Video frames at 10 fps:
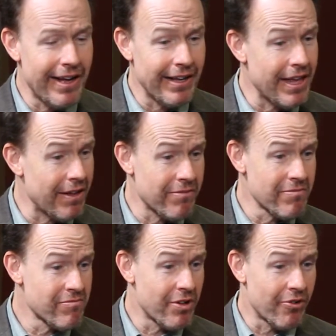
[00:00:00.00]
again,
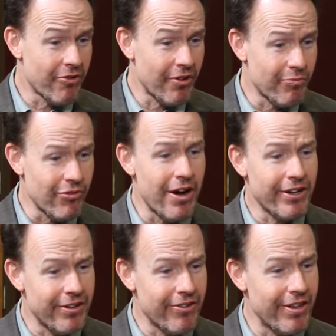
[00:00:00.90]
there's
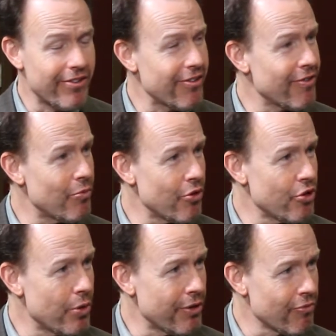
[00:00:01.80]
broad consensus that we're
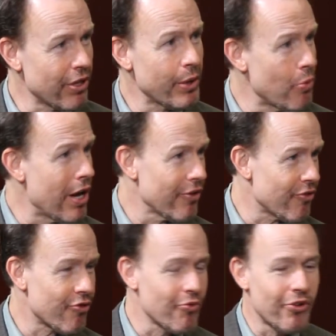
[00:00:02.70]
doing really well as
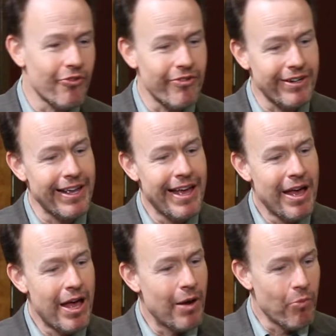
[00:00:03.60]
a school district,
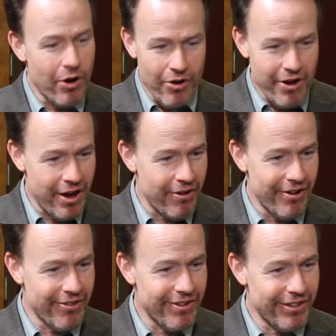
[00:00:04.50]
and where are
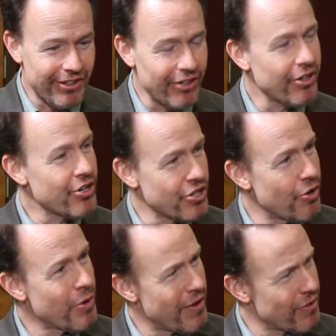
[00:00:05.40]
areas that clearly show
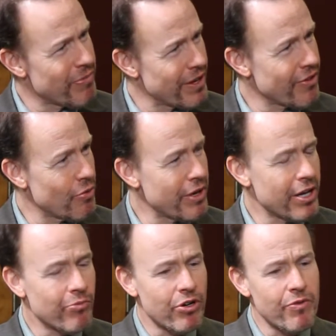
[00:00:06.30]
we have some things that we
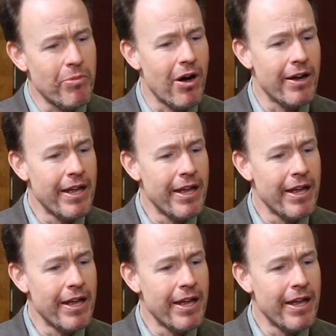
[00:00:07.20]
can improve upon.